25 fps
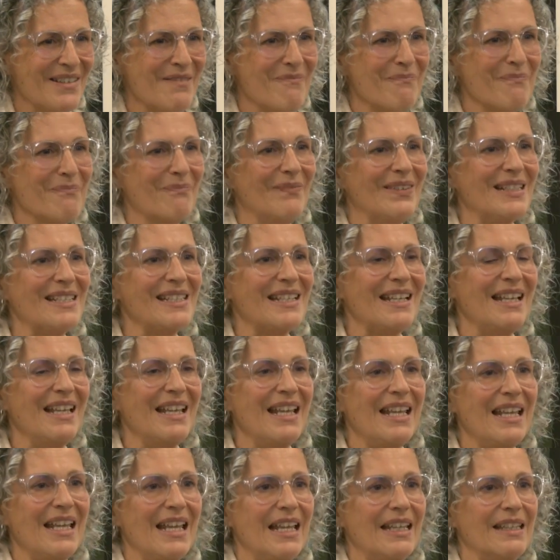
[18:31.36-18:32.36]
But
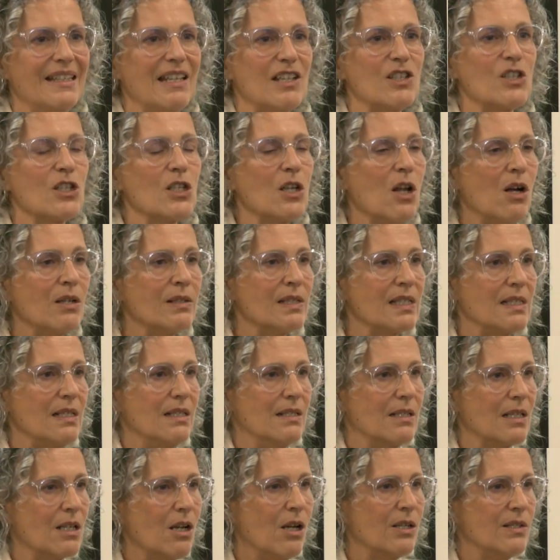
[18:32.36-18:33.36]
there's lots
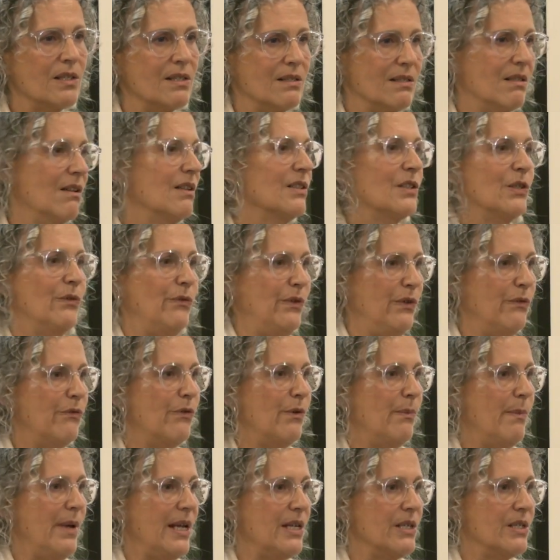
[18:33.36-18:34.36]
and lots and lots of
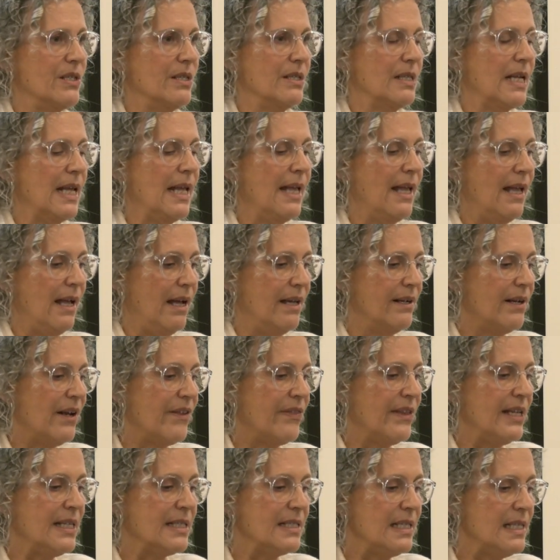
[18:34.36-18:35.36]
information. And I
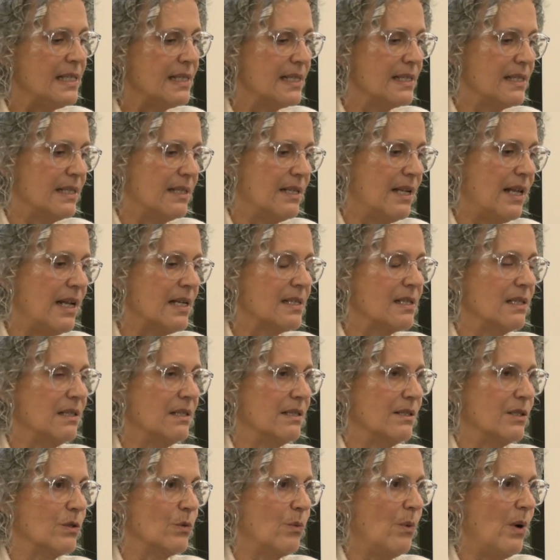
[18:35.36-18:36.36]
think this is an
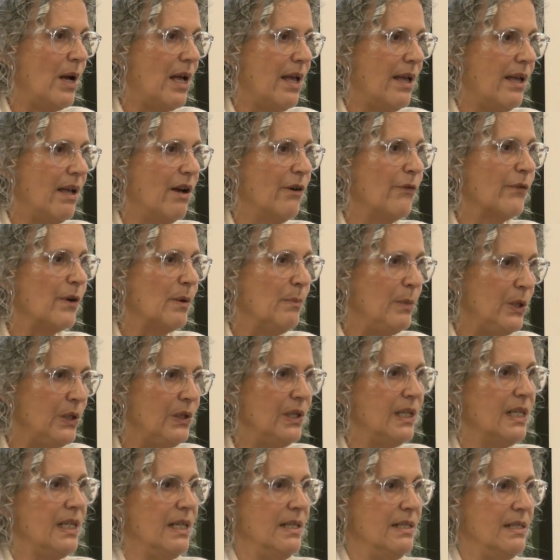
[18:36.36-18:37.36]
excellent way of
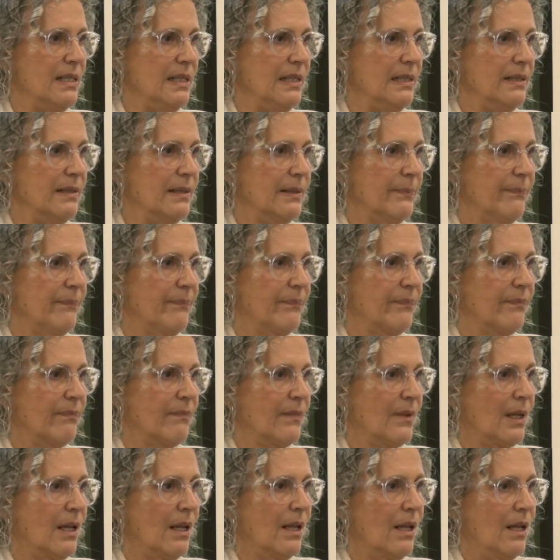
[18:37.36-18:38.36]
communicating.
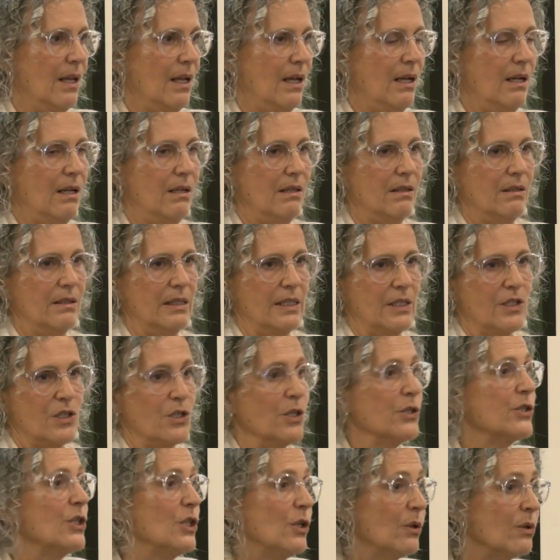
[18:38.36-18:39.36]
It's
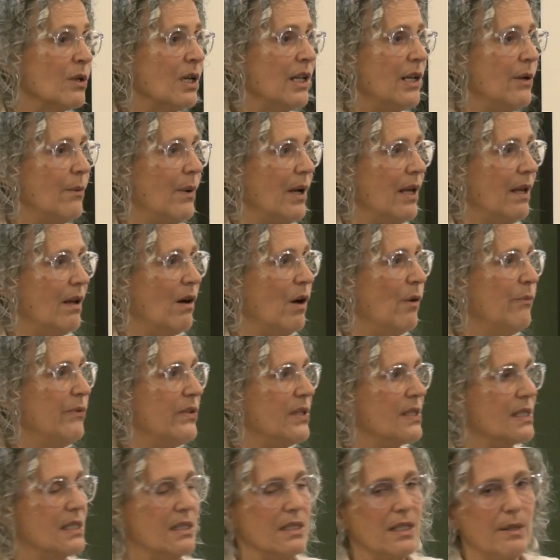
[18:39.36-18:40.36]
not the only way,
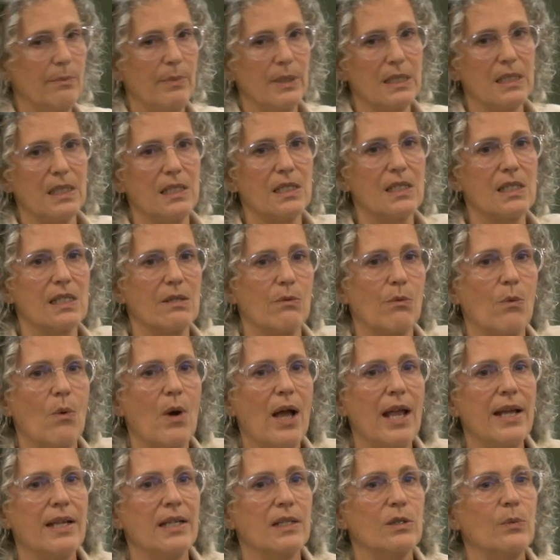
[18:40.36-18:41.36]
obviously, but it's a
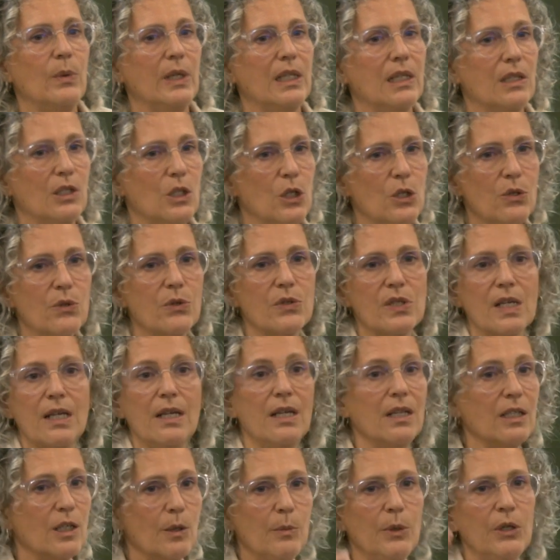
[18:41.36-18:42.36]
way that we can use,
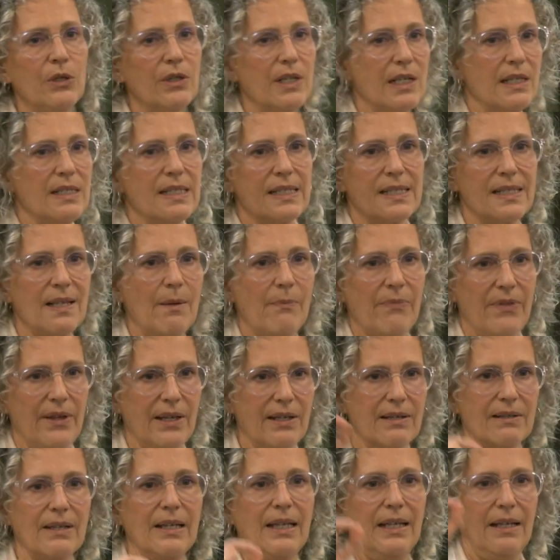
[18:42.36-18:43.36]
communicate
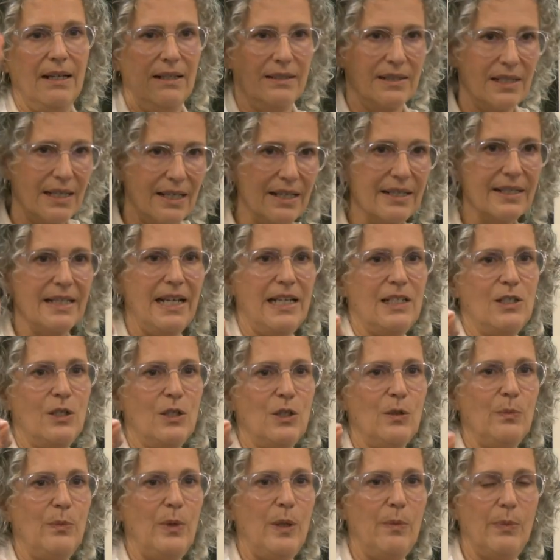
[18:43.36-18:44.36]
something and get it
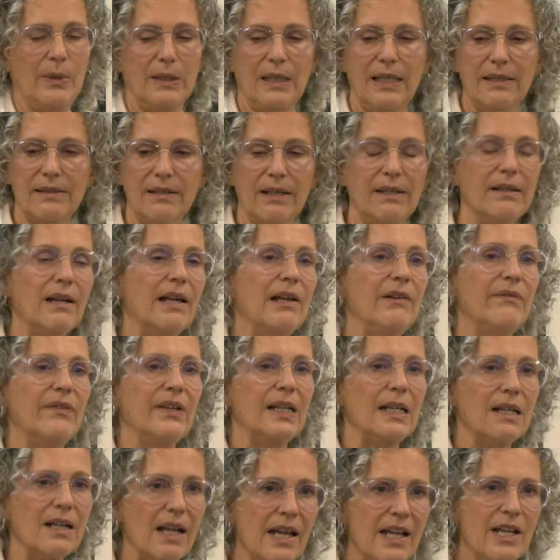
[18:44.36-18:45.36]
to people, and then
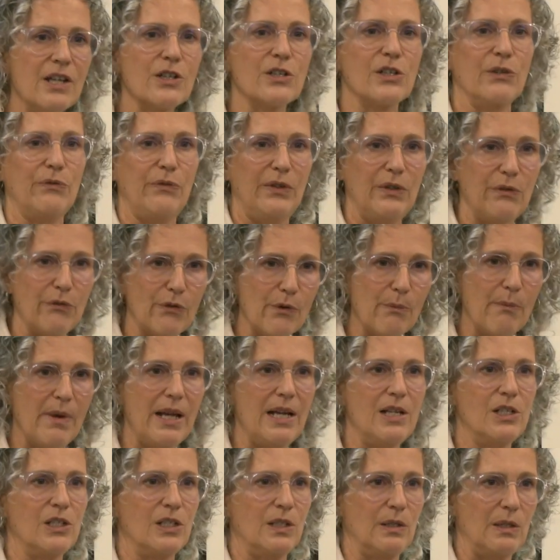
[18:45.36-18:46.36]
having layers of
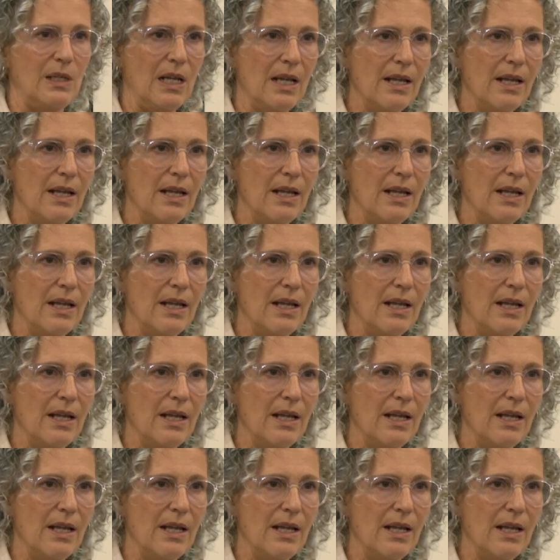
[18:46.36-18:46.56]
information